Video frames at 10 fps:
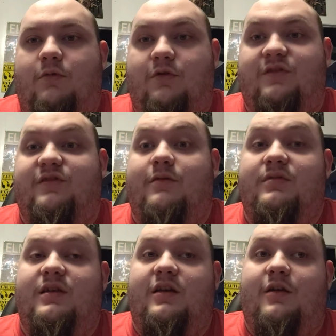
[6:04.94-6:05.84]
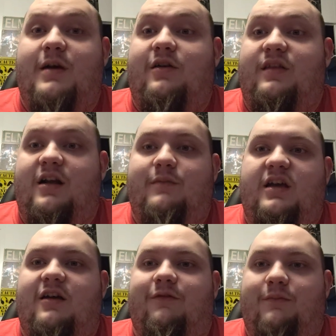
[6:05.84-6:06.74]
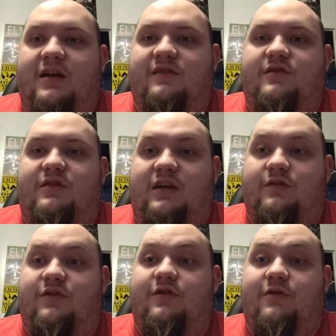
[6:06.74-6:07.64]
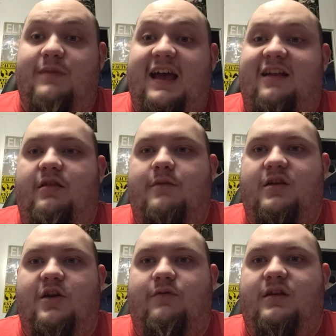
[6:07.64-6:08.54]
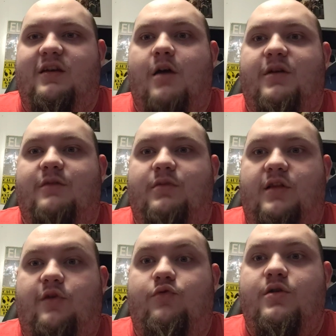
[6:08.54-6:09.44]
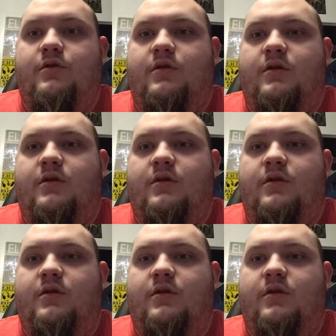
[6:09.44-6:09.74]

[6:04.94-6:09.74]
or something about it that I may have missed, either good or bad, let me know in the comments below.